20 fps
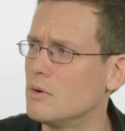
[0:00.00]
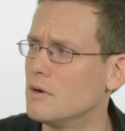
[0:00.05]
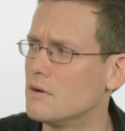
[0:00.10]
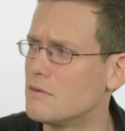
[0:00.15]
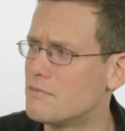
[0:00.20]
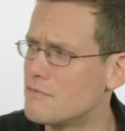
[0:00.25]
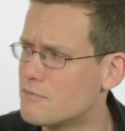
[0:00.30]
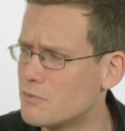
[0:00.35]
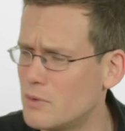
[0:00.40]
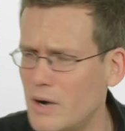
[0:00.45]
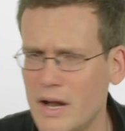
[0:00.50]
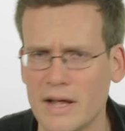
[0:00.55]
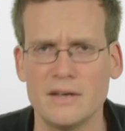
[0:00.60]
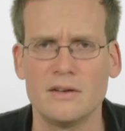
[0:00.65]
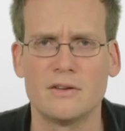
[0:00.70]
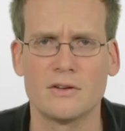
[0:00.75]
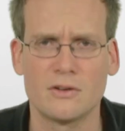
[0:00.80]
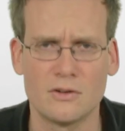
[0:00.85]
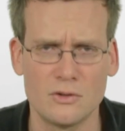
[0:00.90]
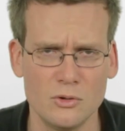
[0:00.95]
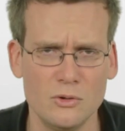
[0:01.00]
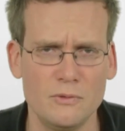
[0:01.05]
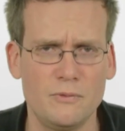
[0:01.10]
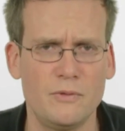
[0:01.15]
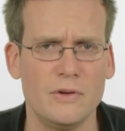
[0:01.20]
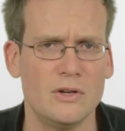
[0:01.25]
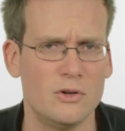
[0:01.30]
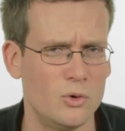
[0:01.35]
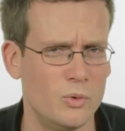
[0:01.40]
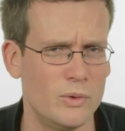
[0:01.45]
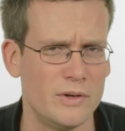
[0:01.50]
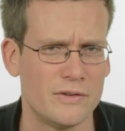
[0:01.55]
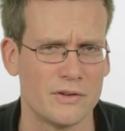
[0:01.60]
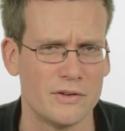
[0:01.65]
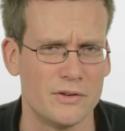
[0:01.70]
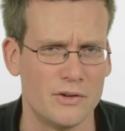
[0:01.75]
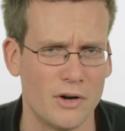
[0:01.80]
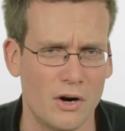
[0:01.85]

a friend, Goofy, who is a